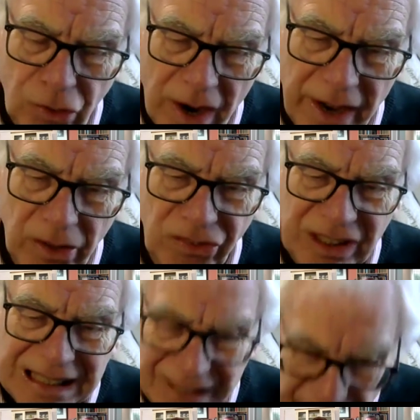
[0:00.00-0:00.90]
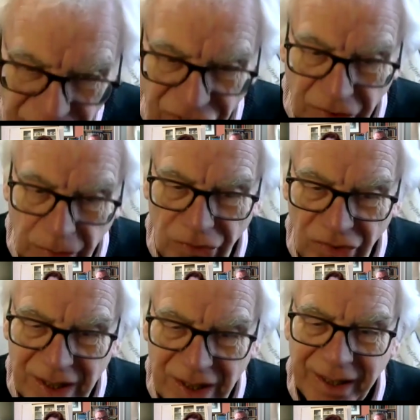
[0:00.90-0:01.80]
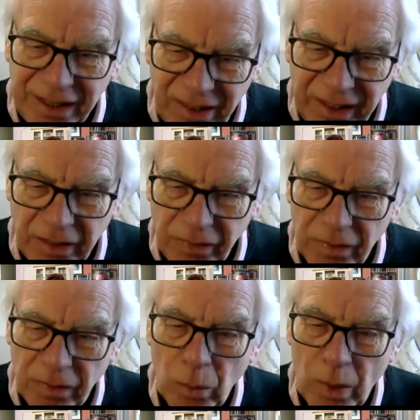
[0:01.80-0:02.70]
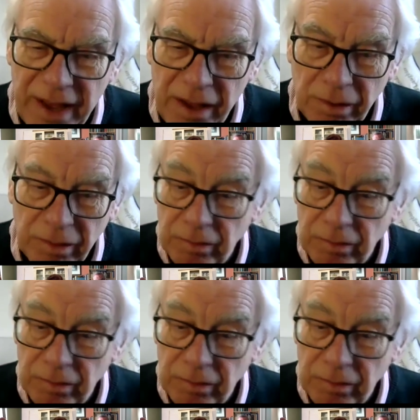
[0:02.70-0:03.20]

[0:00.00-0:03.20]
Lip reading: trials clinched was the idea that the way